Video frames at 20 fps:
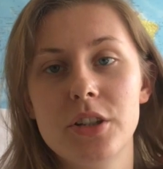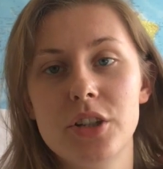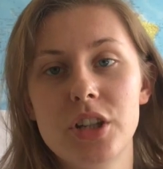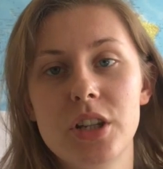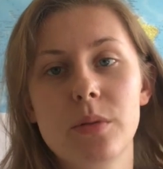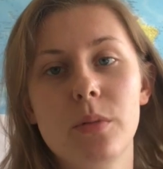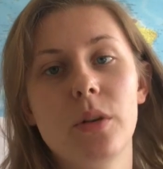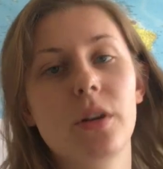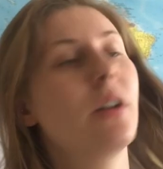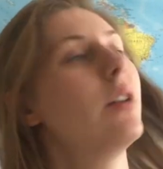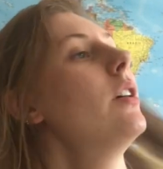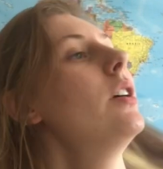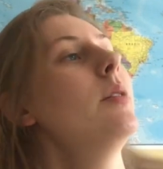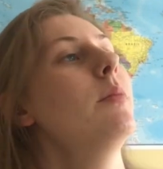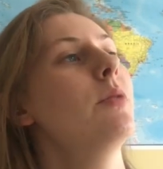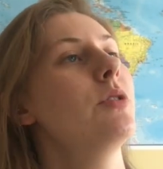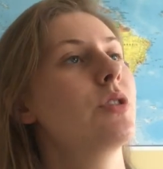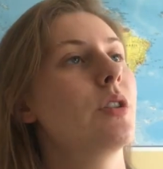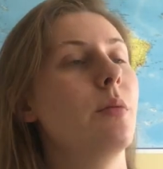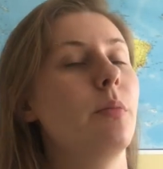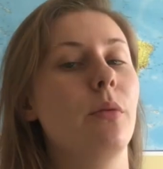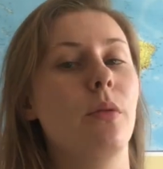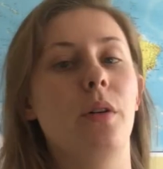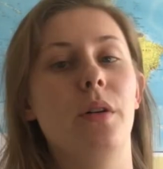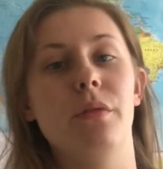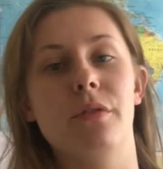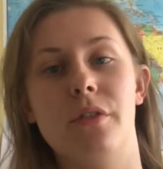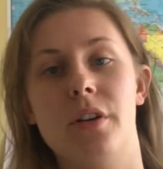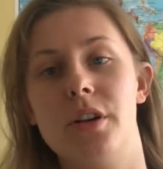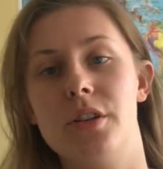a cheap one at home which I
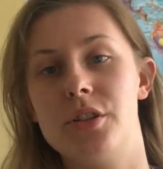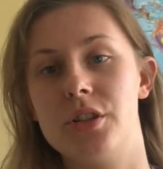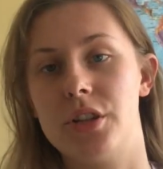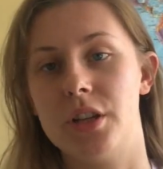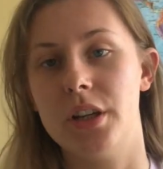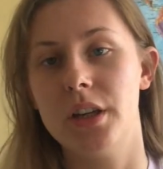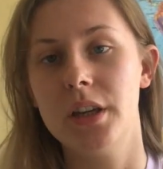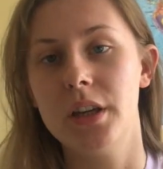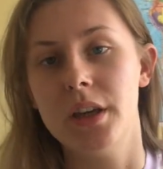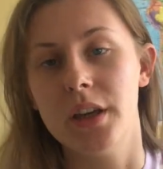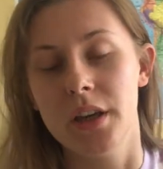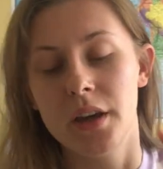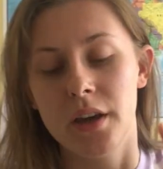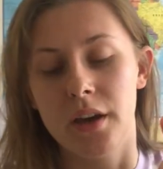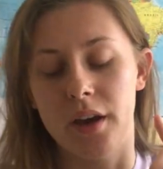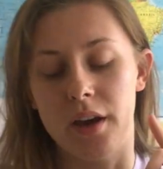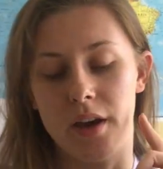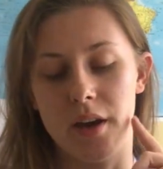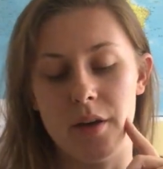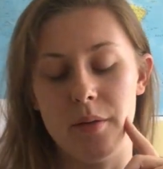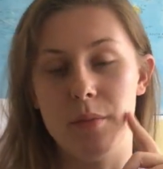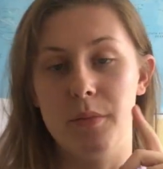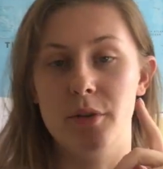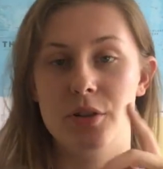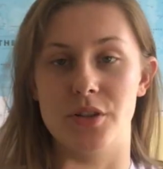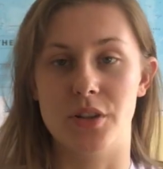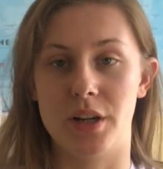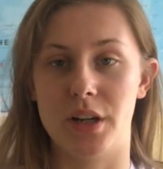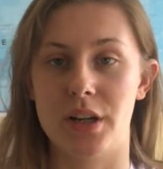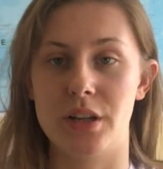bought in first year um,
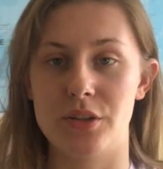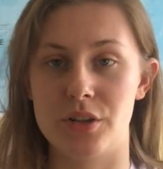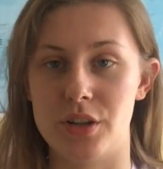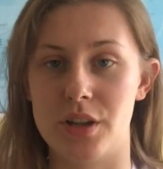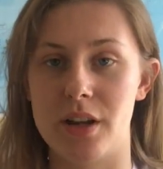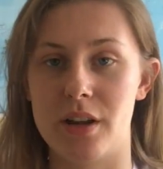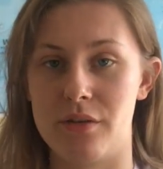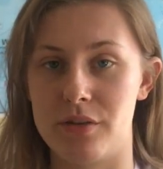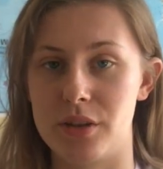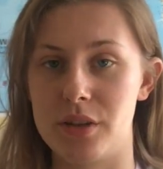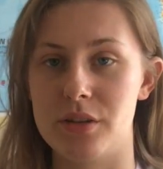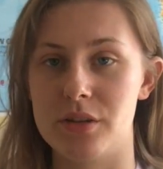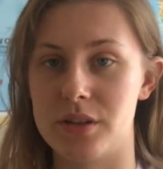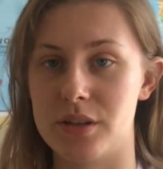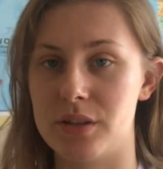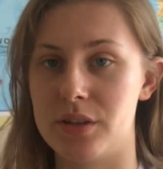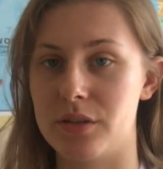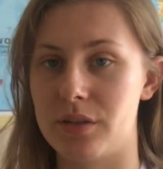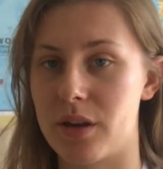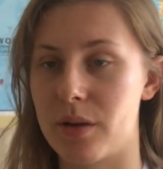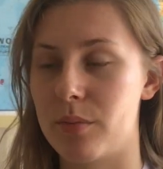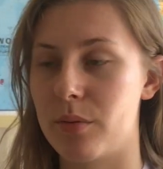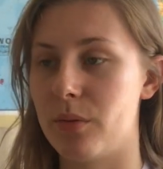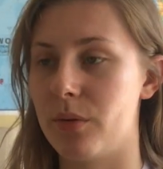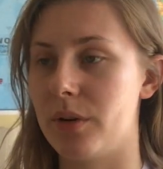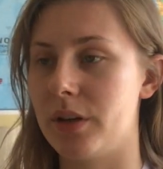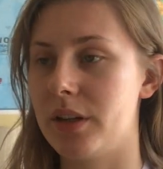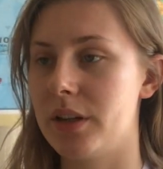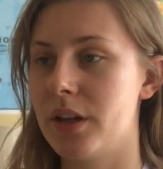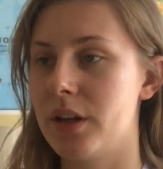which I'd literally never used until that
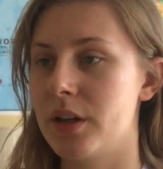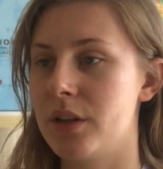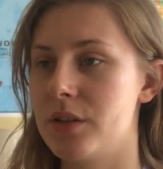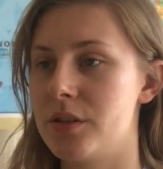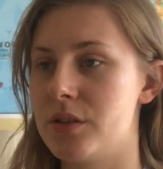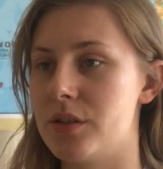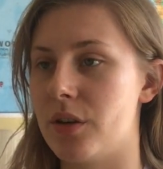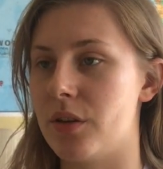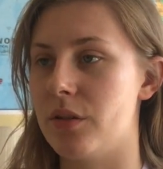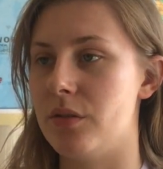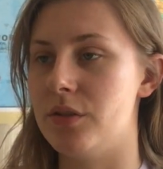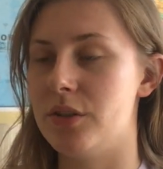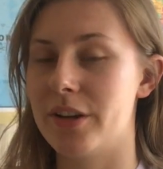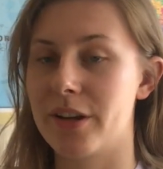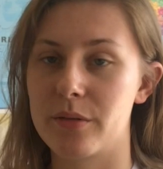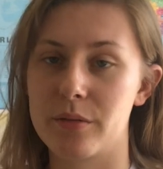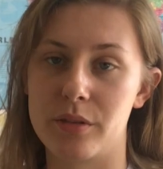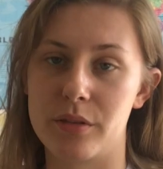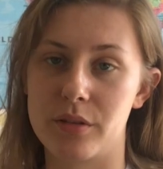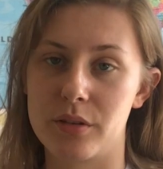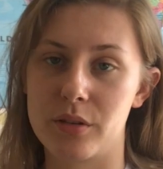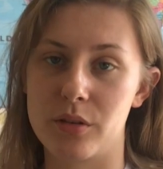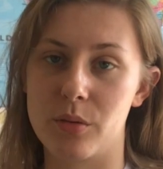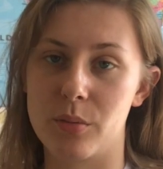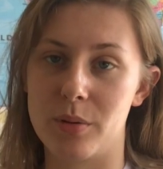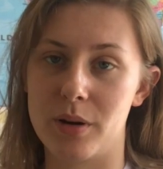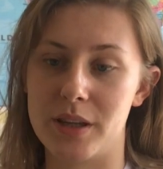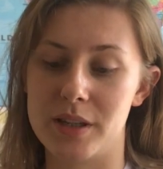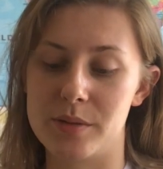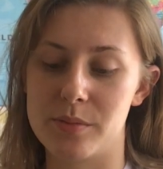point so check with your
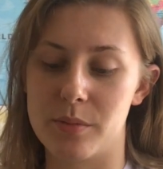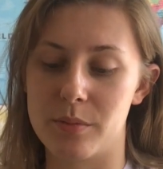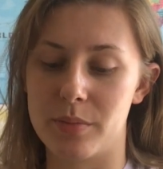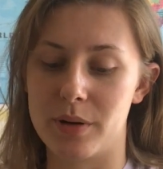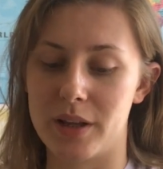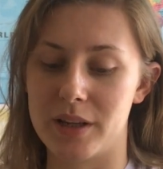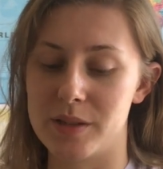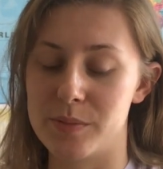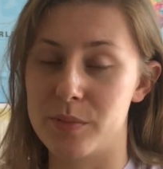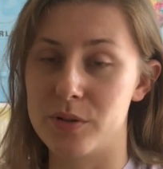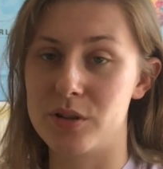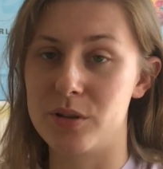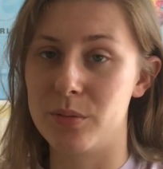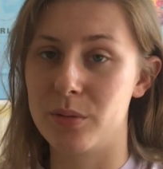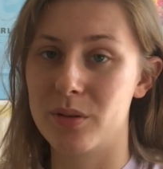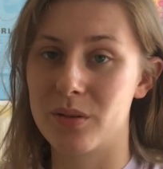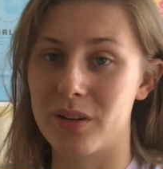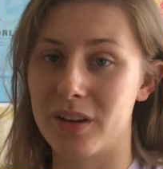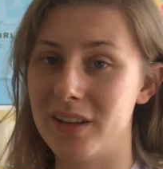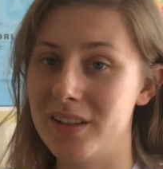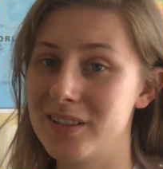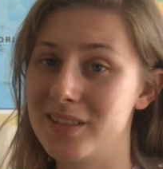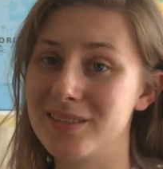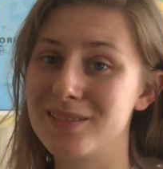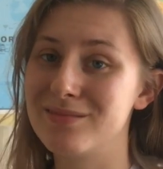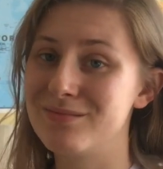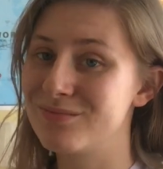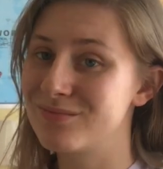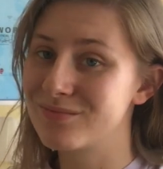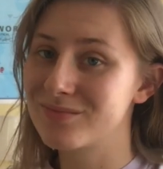placement place but to be
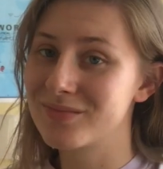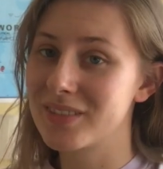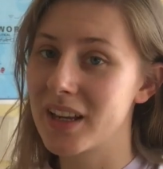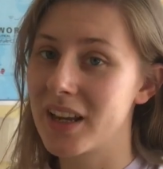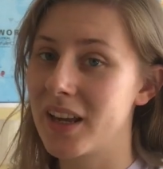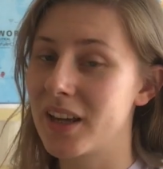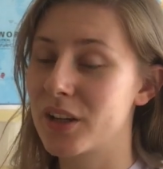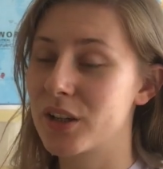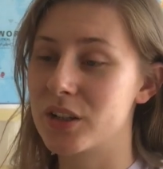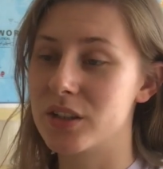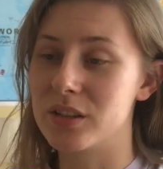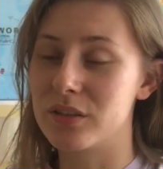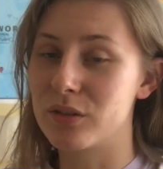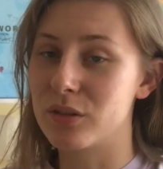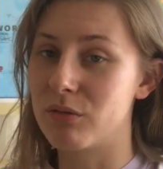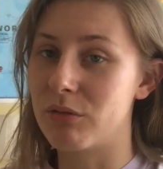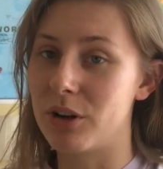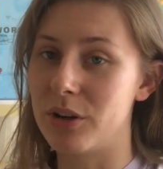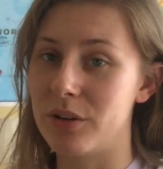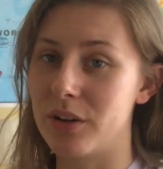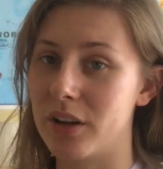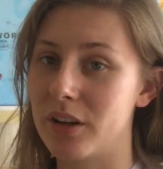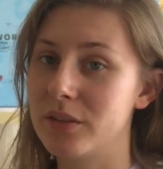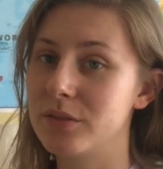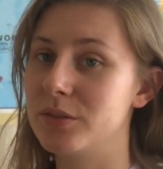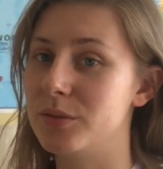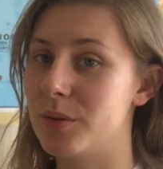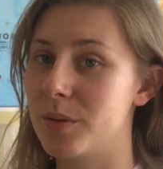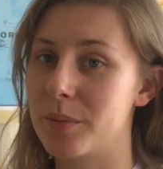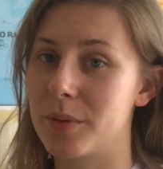honest because of corona
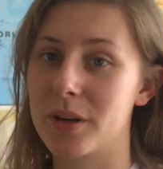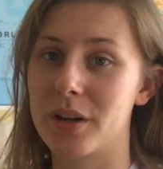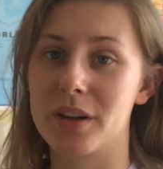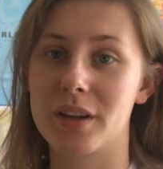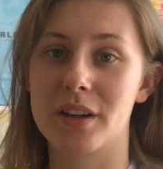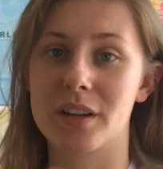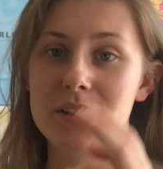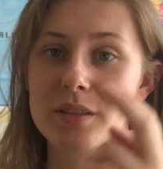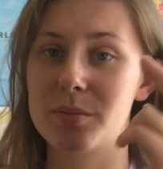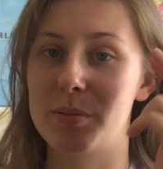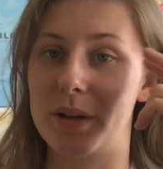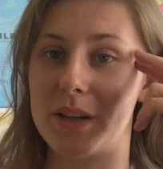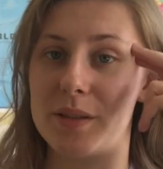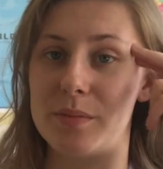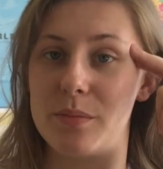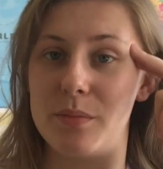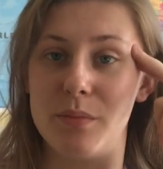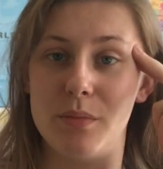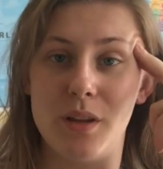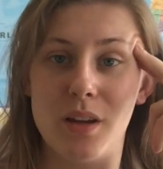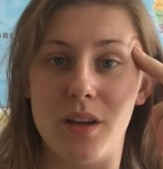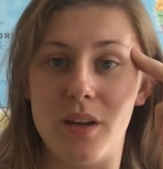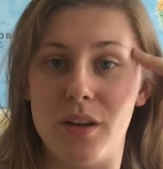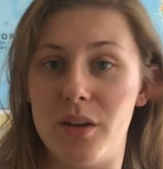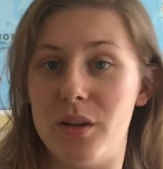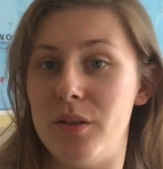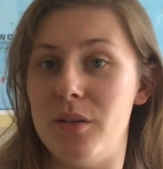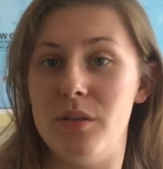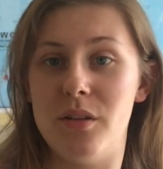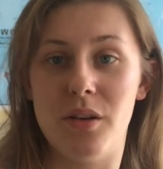you won't be going out to postman
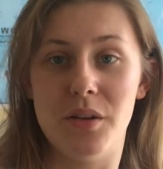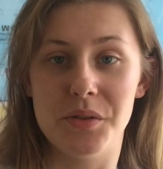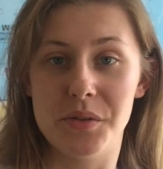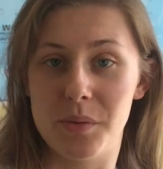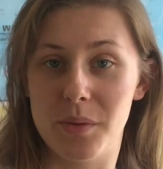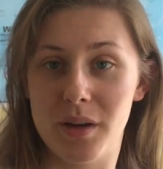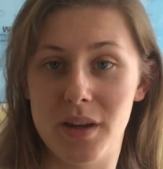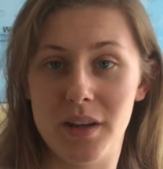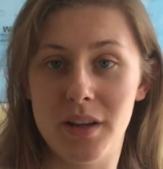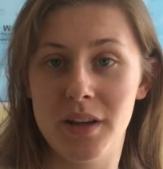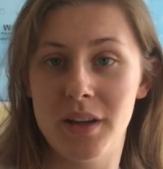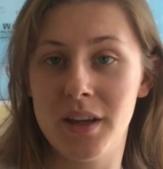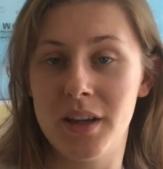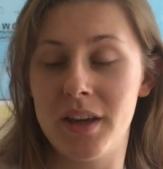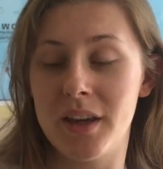who knows when